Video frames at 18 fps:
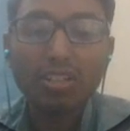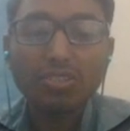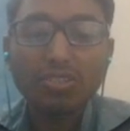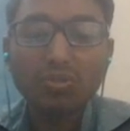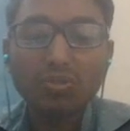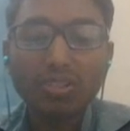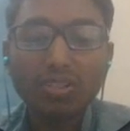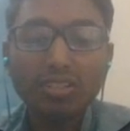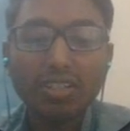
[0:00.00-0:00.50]

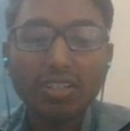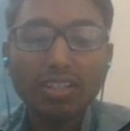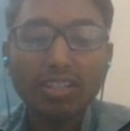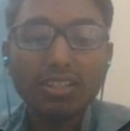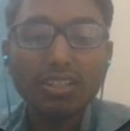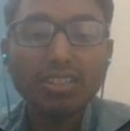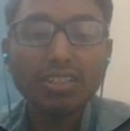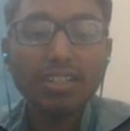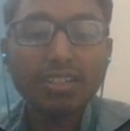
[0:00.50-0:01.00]
So
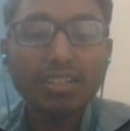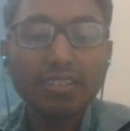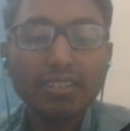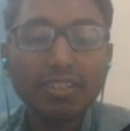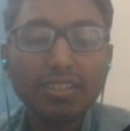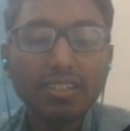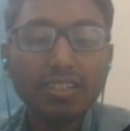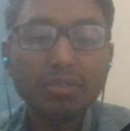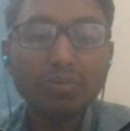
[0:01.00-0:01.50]
at the end,
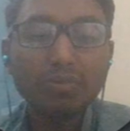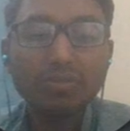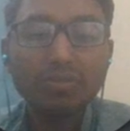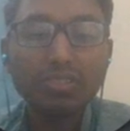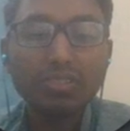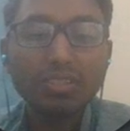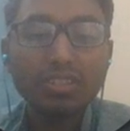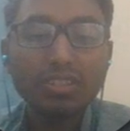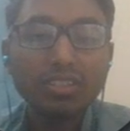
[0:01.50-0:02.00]
I
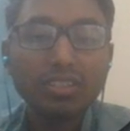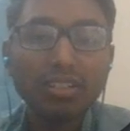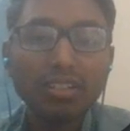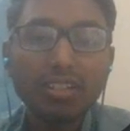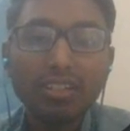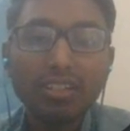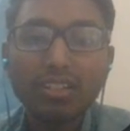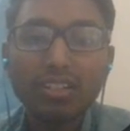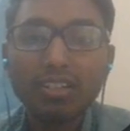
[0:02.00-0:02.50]

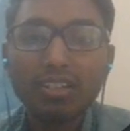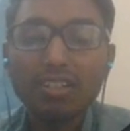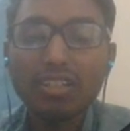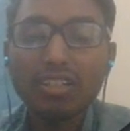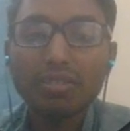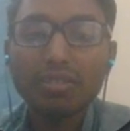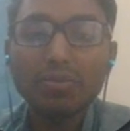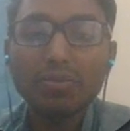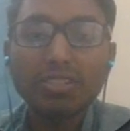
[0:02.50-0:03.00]

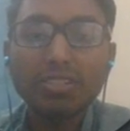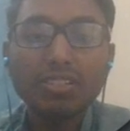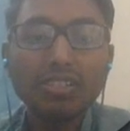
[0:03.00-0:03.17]
have